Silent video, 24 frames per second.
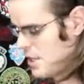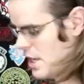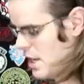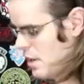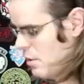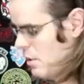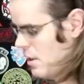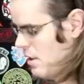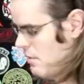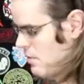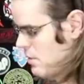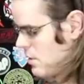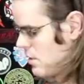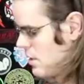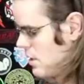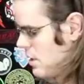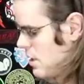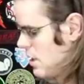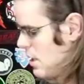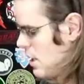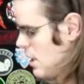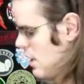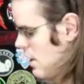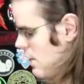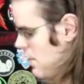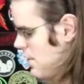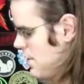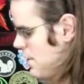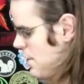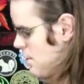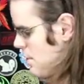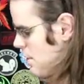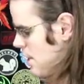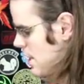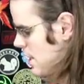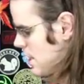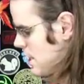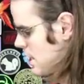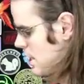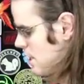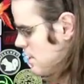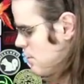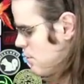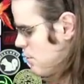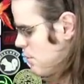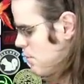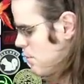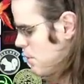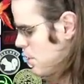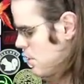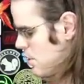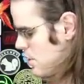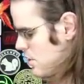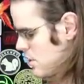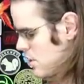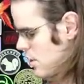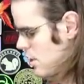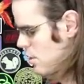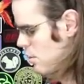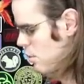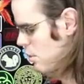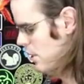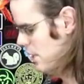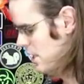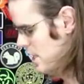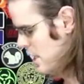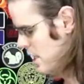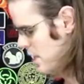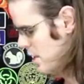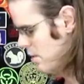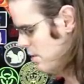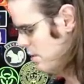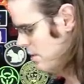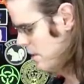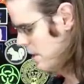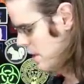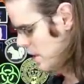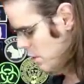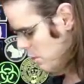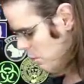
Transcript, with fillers: However, uh, theoretically, if we pull this all the way down,